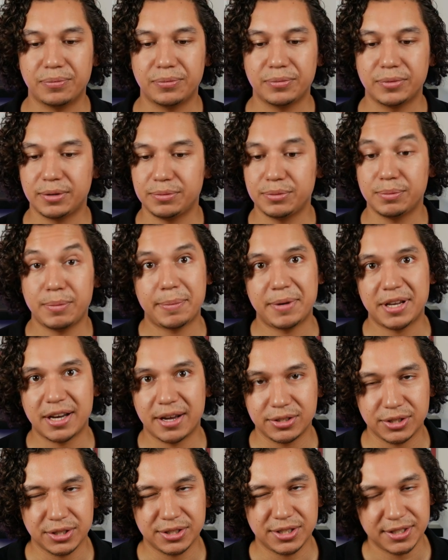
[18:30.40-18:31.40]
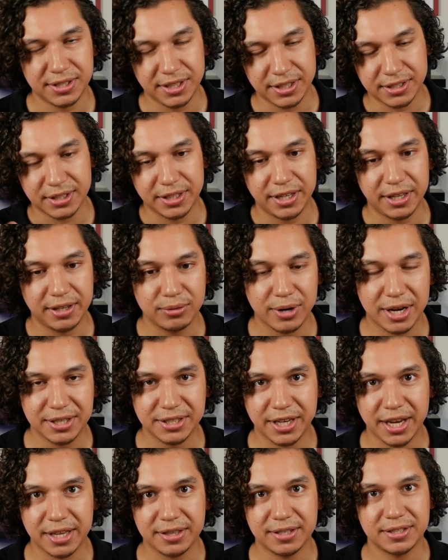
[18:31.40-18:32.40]
Maybe not just as easily.
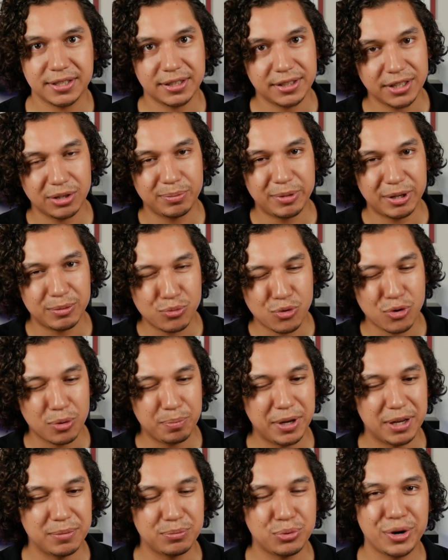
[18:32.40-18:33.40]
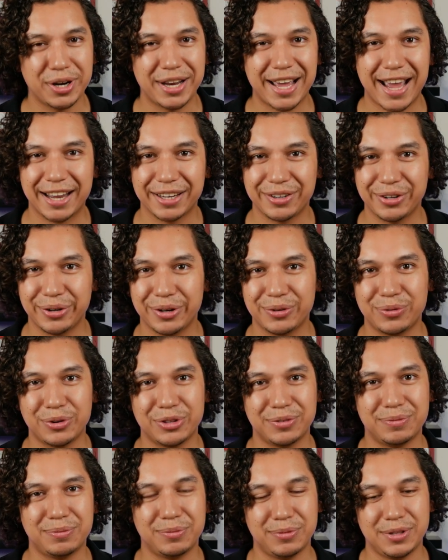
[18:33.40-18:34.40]
Razaketh is a little bit more pinpoint accurate
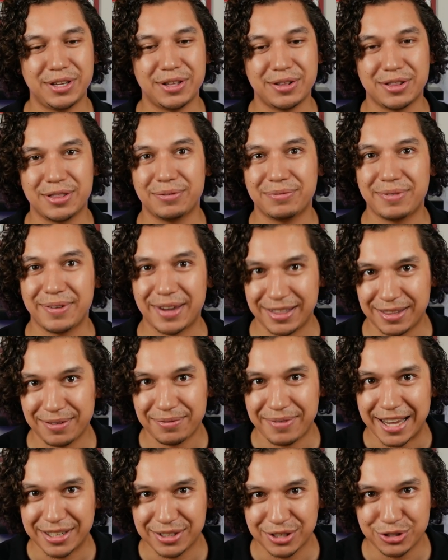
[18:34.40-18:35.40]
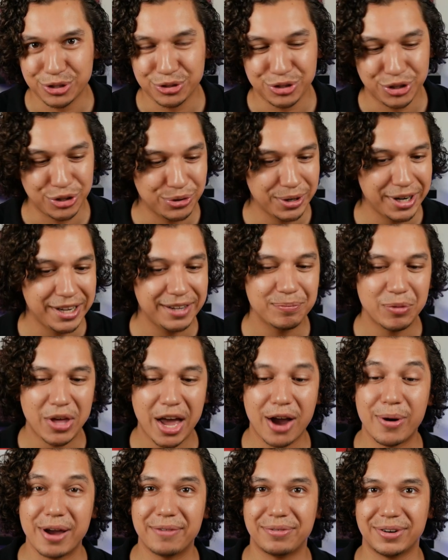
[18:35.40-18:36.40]
with the fact that you're tutoring.
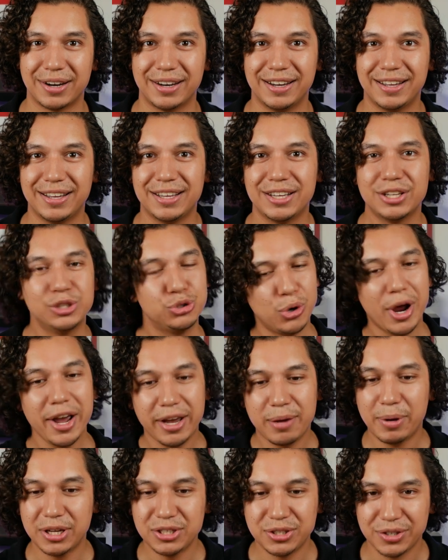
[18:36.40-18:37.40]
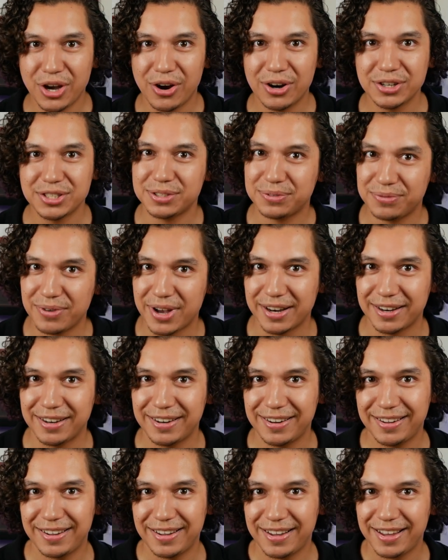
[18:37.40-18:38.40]
However, drawing a bunch of cards is fun.
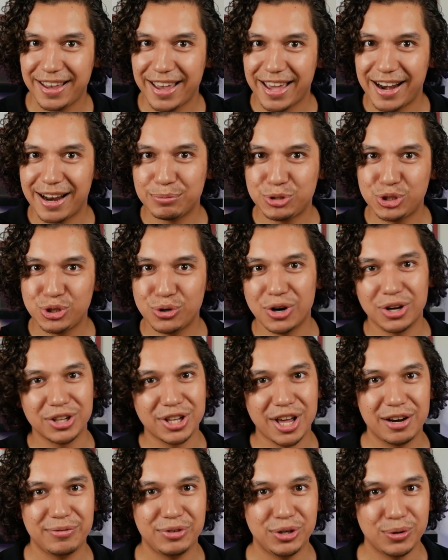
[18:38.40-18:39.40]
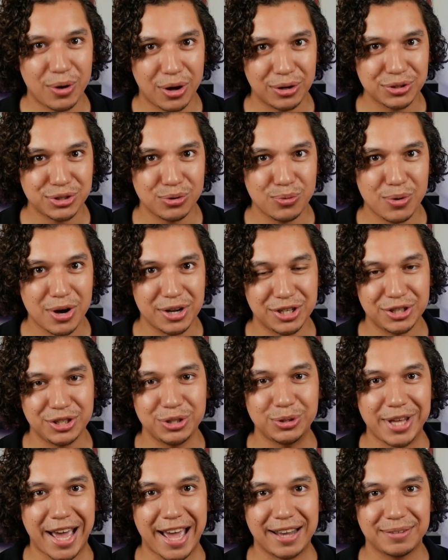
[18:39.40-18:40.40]
And I'm sure a lot of you also want to
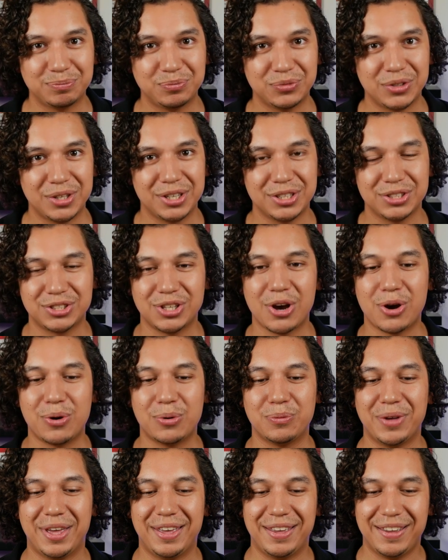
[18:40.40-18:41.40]
do that. So